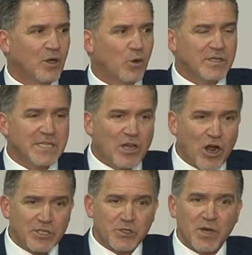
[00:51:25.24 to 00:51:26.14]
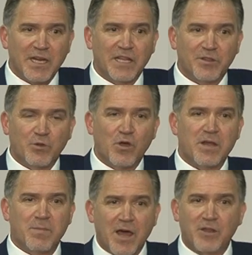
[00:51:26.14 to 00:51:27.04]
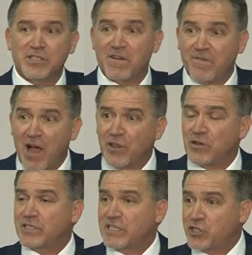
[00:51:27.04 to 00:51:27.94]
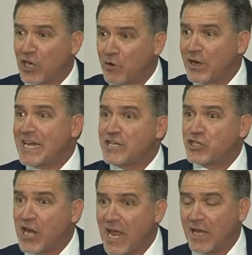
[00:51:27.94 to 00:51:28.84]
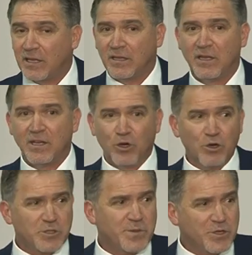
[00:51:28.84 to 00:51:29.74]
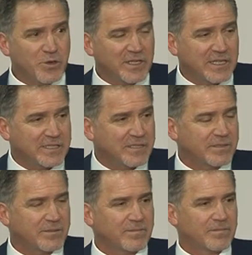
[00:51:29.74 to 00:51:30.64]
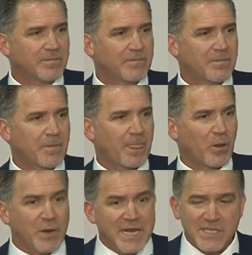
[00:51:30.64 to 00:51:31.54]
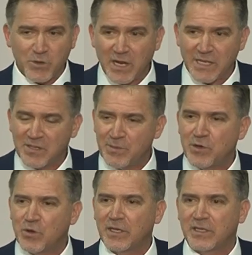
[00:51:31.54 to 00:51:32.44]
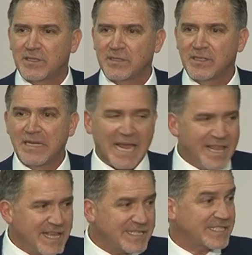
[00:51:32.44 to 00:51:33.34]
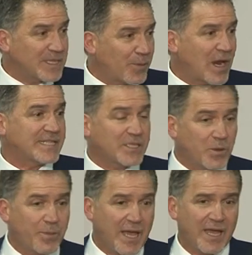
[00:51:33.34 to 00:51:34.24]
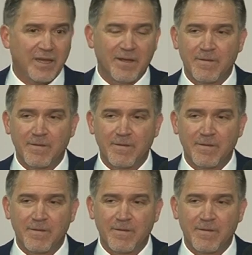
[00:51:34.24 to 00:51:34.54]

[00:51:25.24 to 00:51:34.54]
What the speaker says: Who is incarcerating and throwing mothers and fathers and children in jail? Who's been doing this? We Israelis have been doing this. And this is the price that we pay.